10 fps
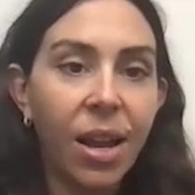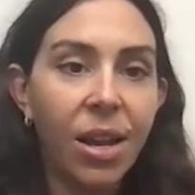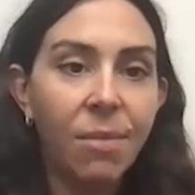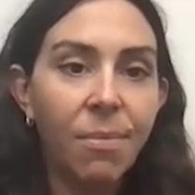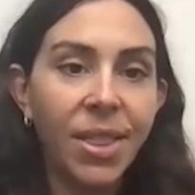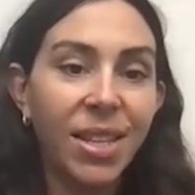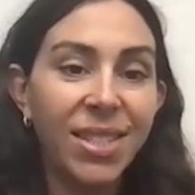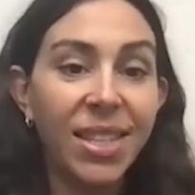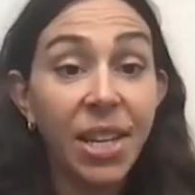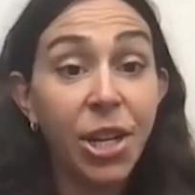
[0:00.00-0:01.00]
Um, I think
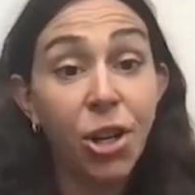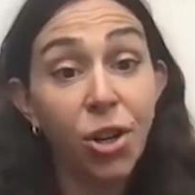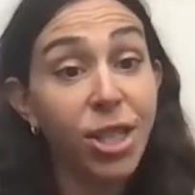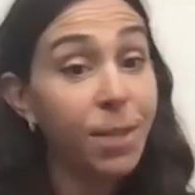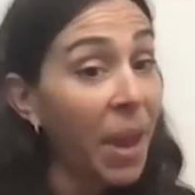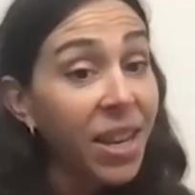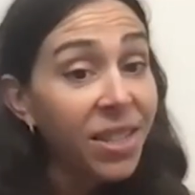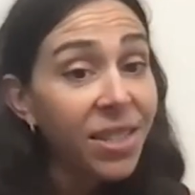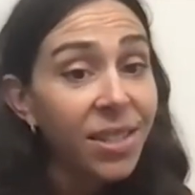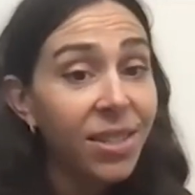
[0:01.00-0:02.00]
see it in your
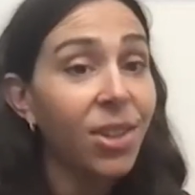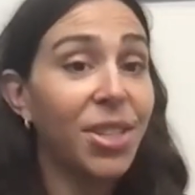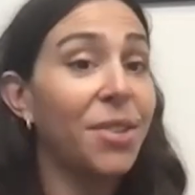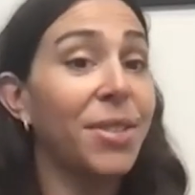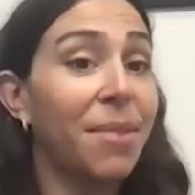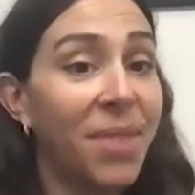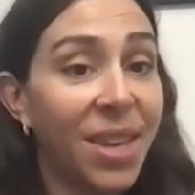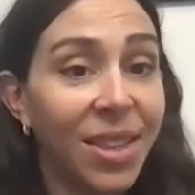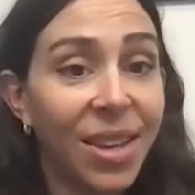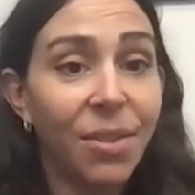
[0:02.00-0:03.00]
space is also
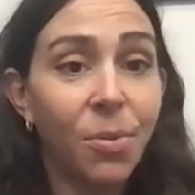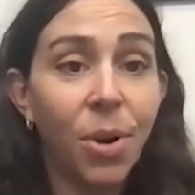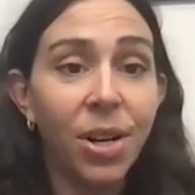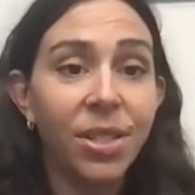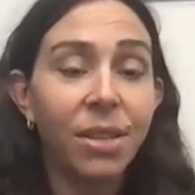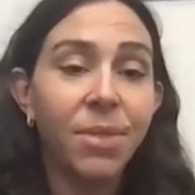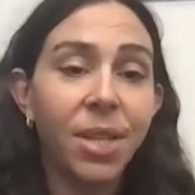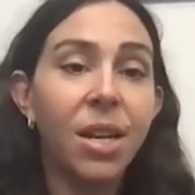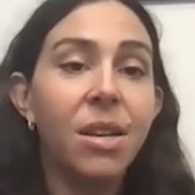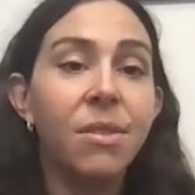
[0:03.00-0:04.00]
something that works
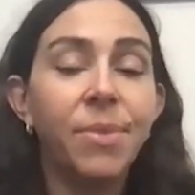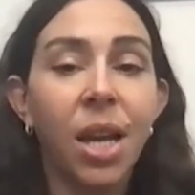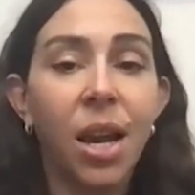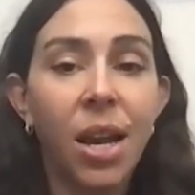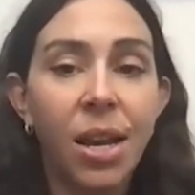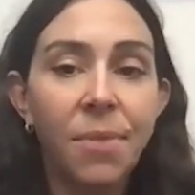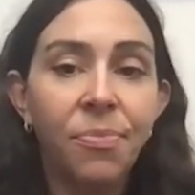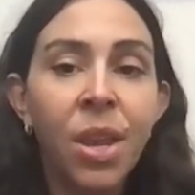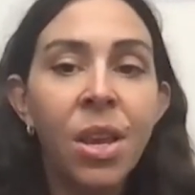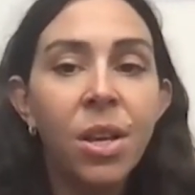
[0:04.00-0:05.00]
sometimes. Um,
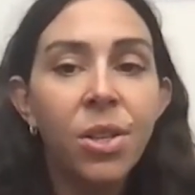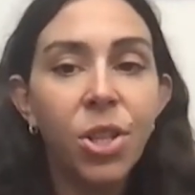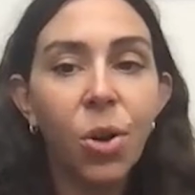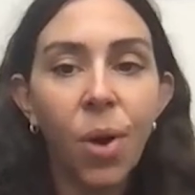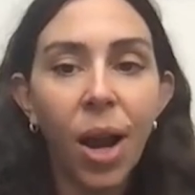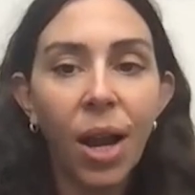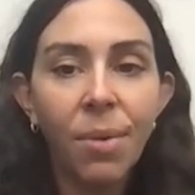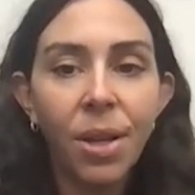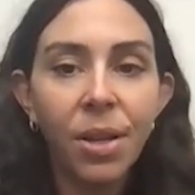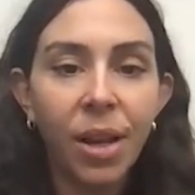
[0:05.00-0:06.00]
so I
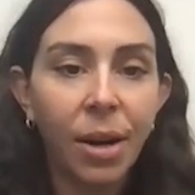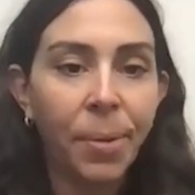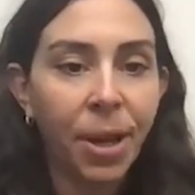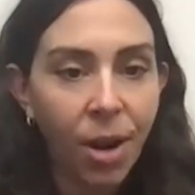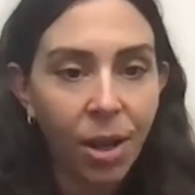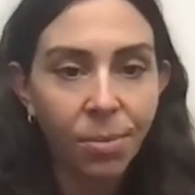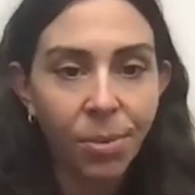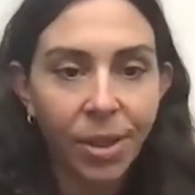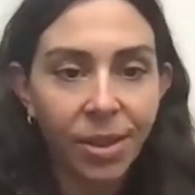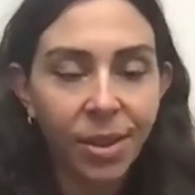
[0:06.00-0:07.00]
would kind of play around
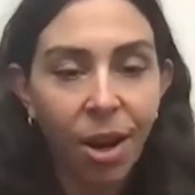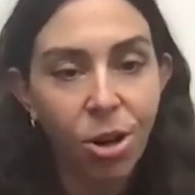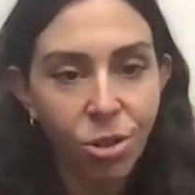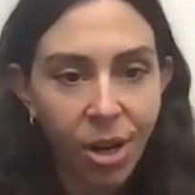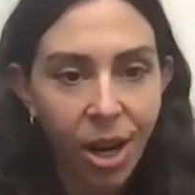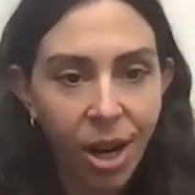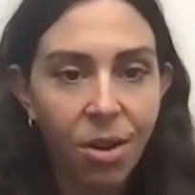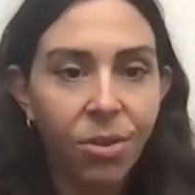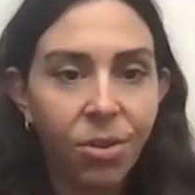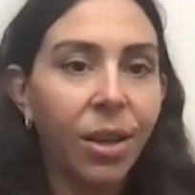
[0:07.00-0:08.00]
with character
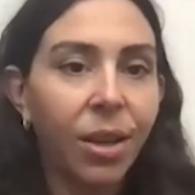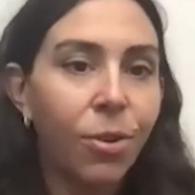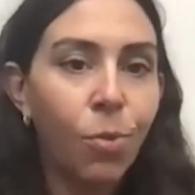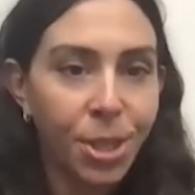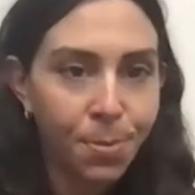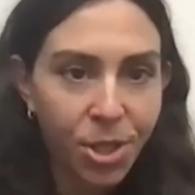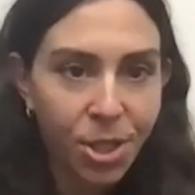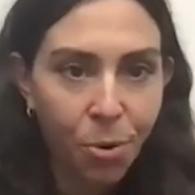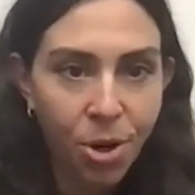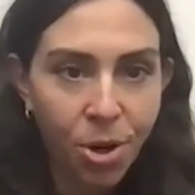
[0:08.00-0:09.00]
count and what's
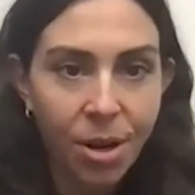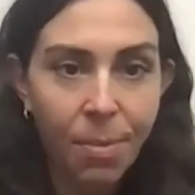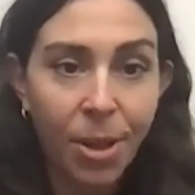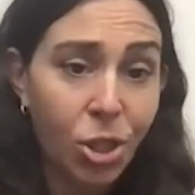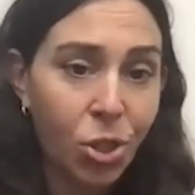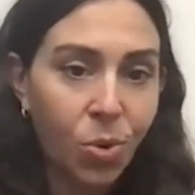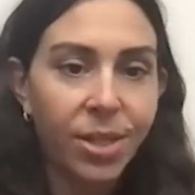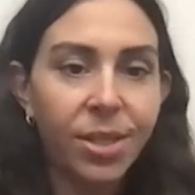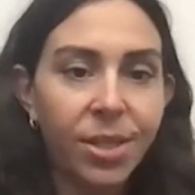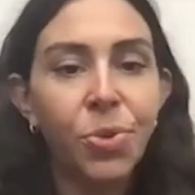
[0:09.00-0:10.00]
most important about the story
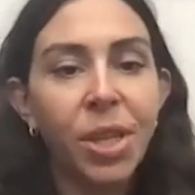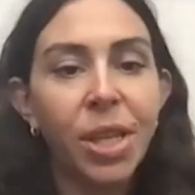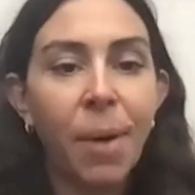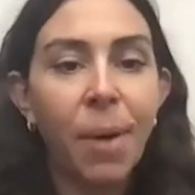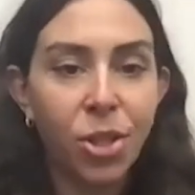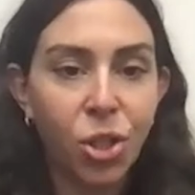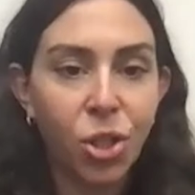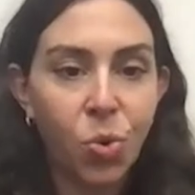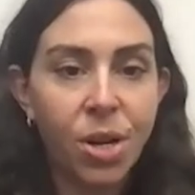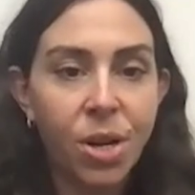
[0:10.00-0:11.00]
because it's really about the
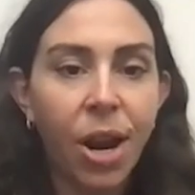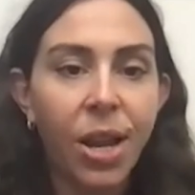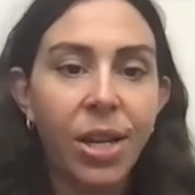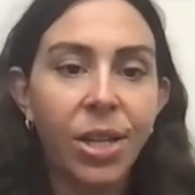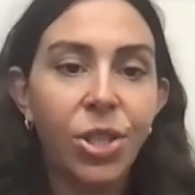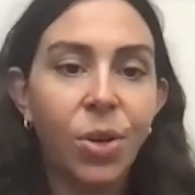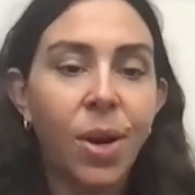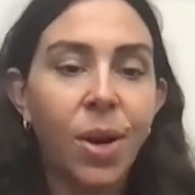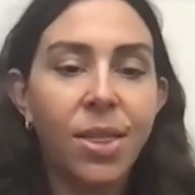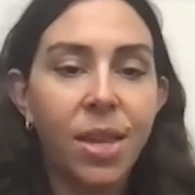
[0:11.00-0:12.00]
story, right? And so
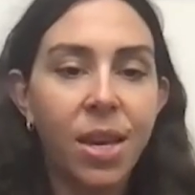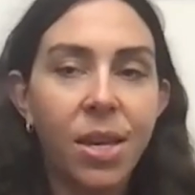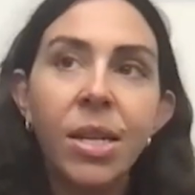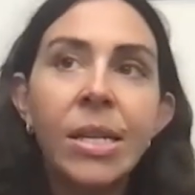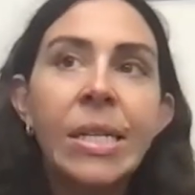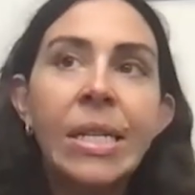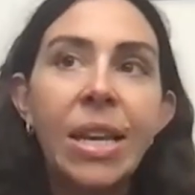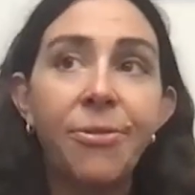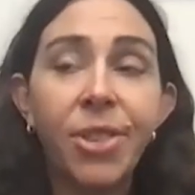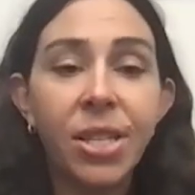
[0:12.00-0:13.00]
I think
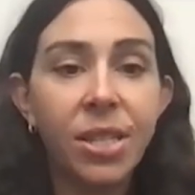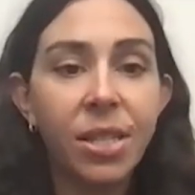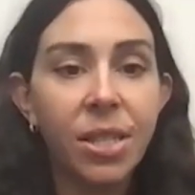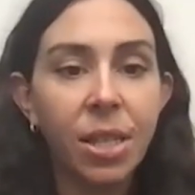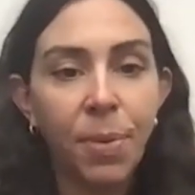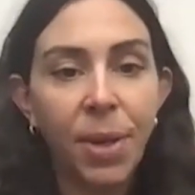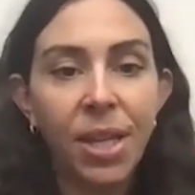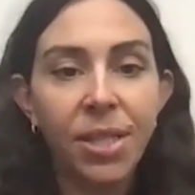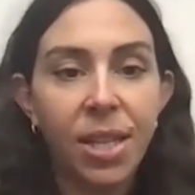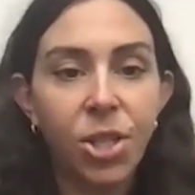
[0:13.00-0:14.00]
if this is a
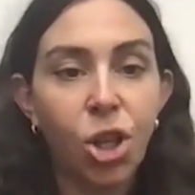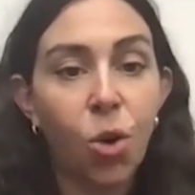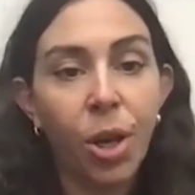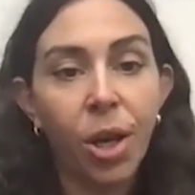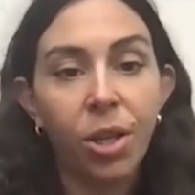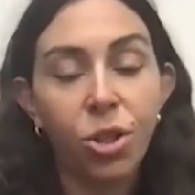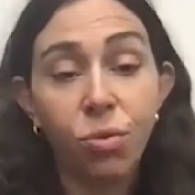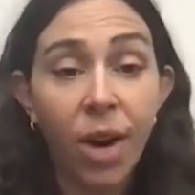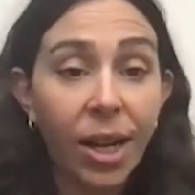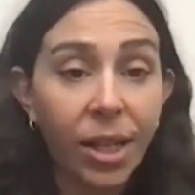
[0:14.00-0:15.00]
piece that's going
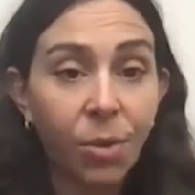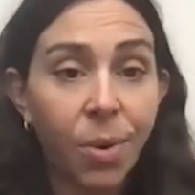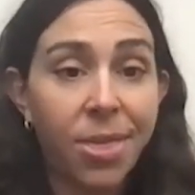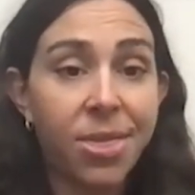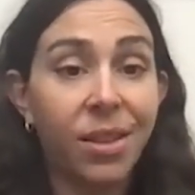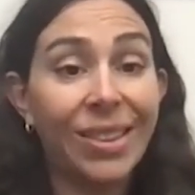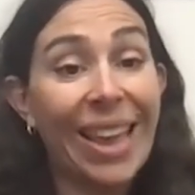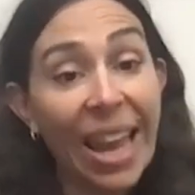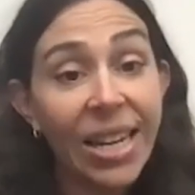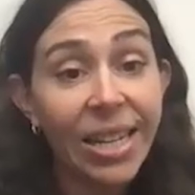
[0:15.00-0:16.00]
directly with the
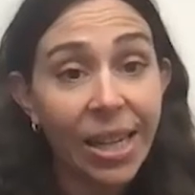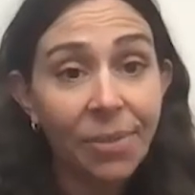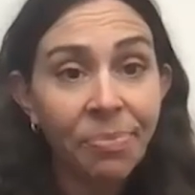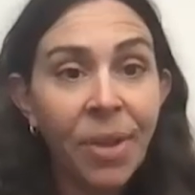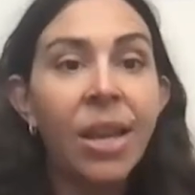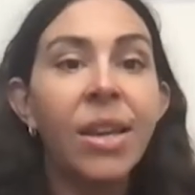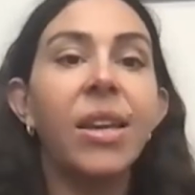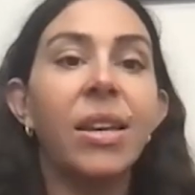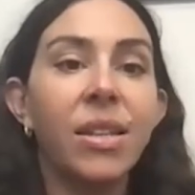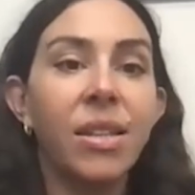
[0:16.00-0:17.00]
landing,
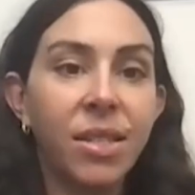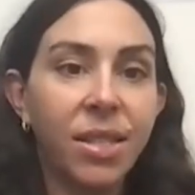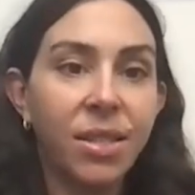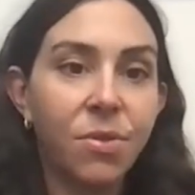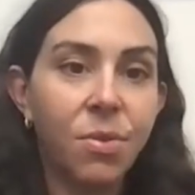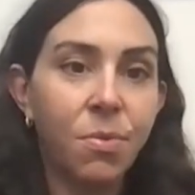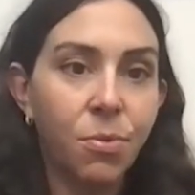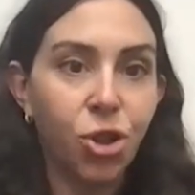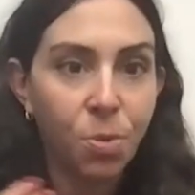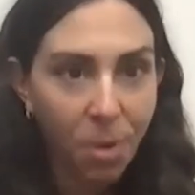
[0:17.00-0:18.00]
it
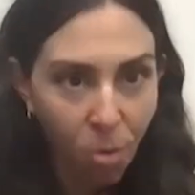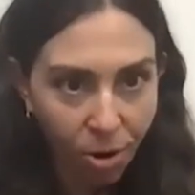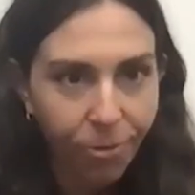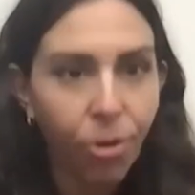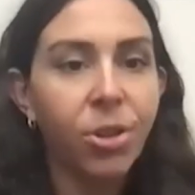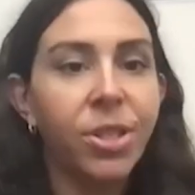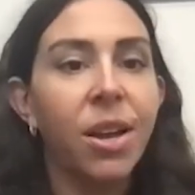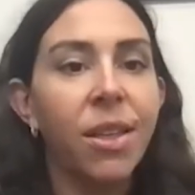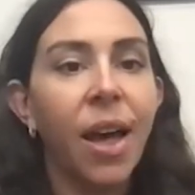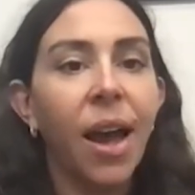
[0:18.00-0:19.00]
should be more focused
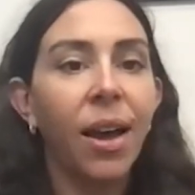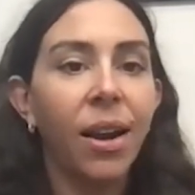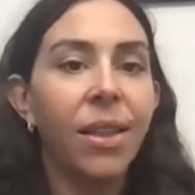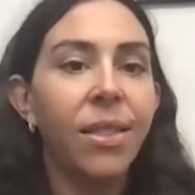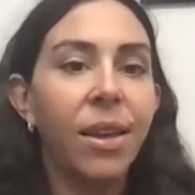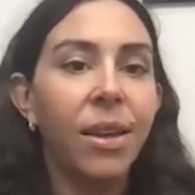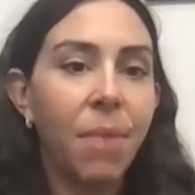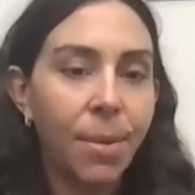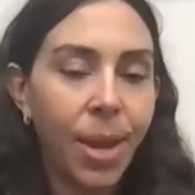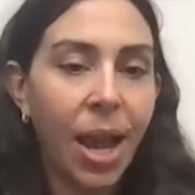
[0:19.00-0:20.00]
on that and then
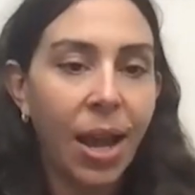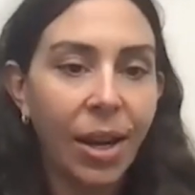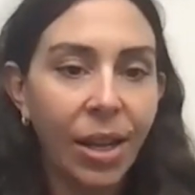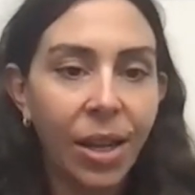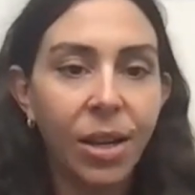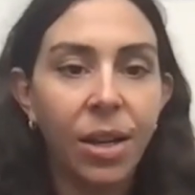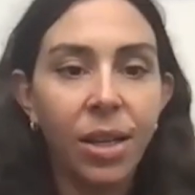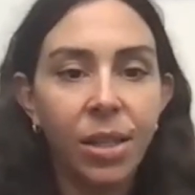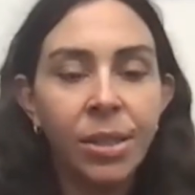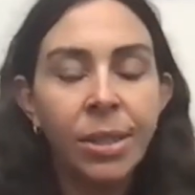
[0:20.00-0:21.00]
maybe adding in
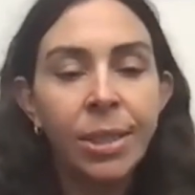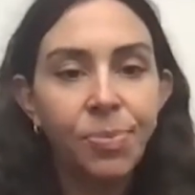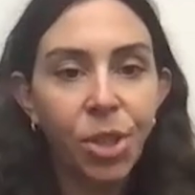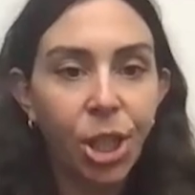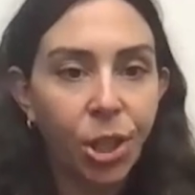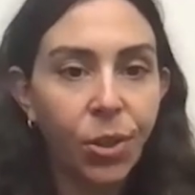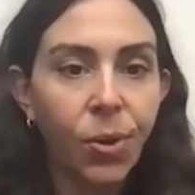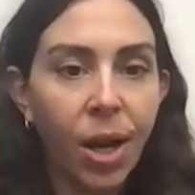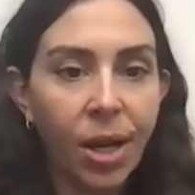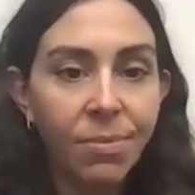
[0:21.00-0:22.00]
a you know
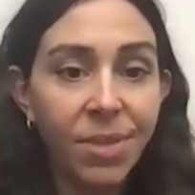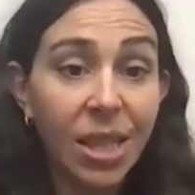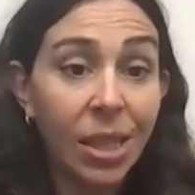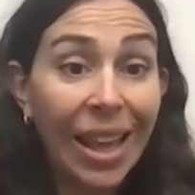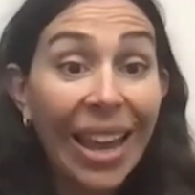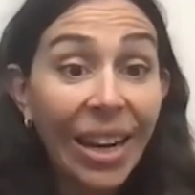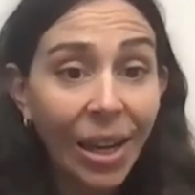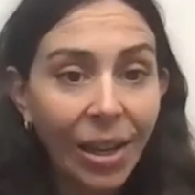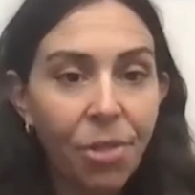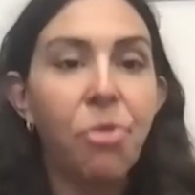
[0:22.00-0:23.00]
um, see the
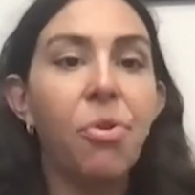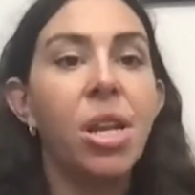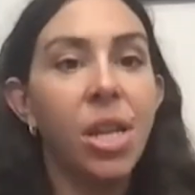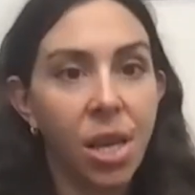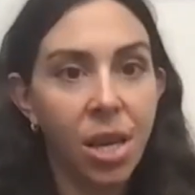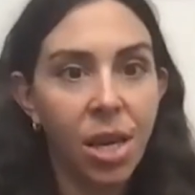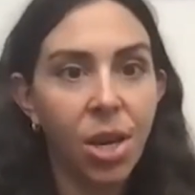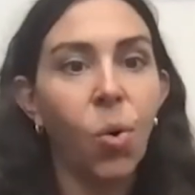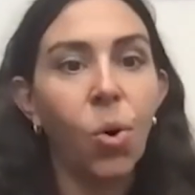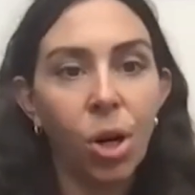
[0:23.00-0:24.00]
landing in 3d
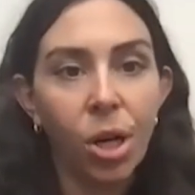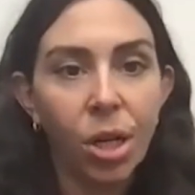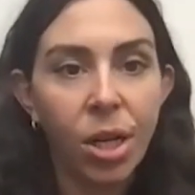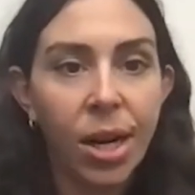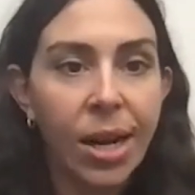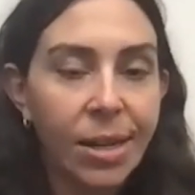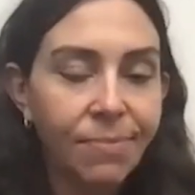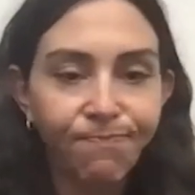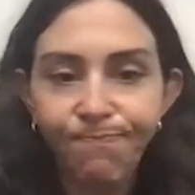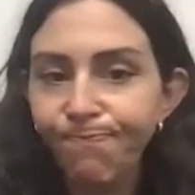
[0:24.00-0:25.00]
or um,